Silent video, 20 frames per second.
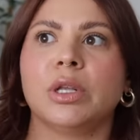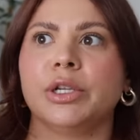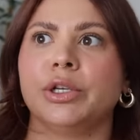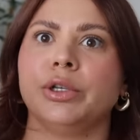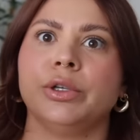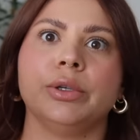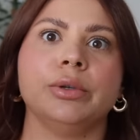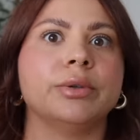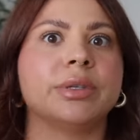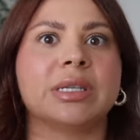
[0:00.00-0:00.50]
and
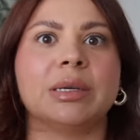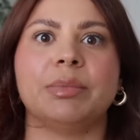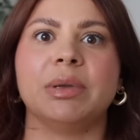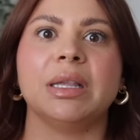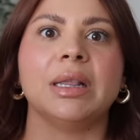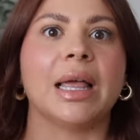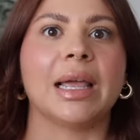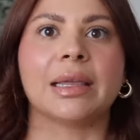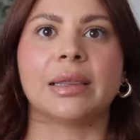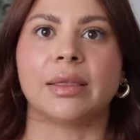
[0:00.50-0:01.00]
you used to
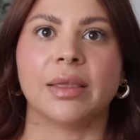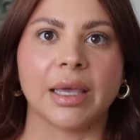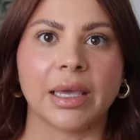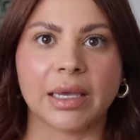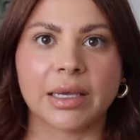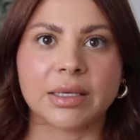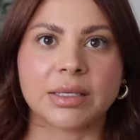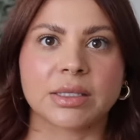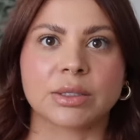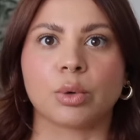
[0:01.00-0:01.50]
be like
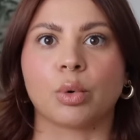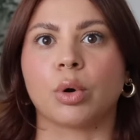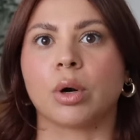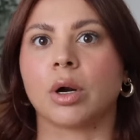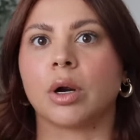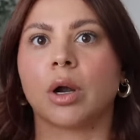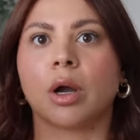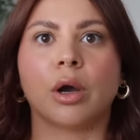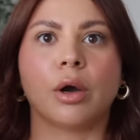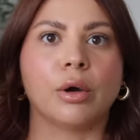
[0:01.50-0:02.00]
this,
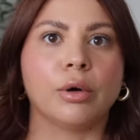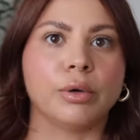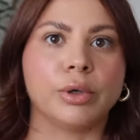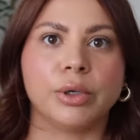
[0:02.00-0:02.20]
or oh,